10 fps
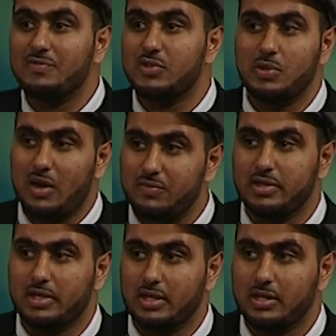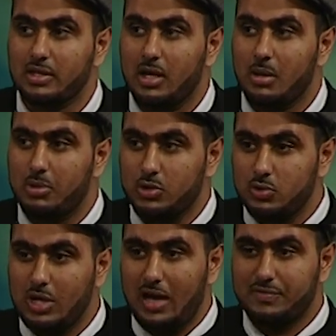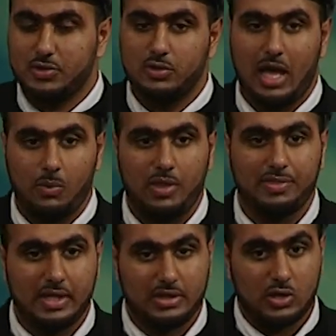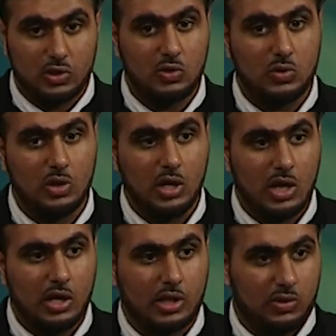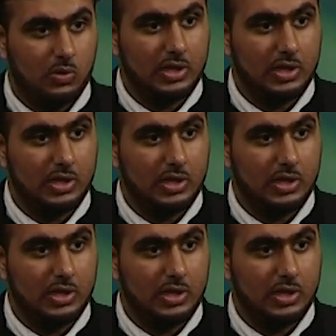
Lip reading: to do everything, but you have to do that one thing that you can only